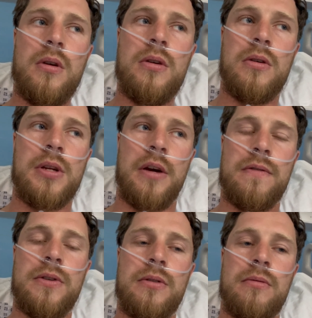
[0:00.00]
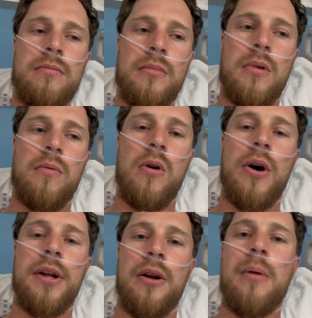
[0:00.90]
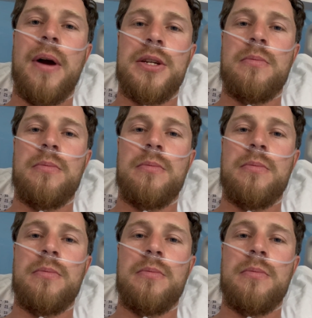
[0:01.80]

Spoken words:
You just have to, well, I imagine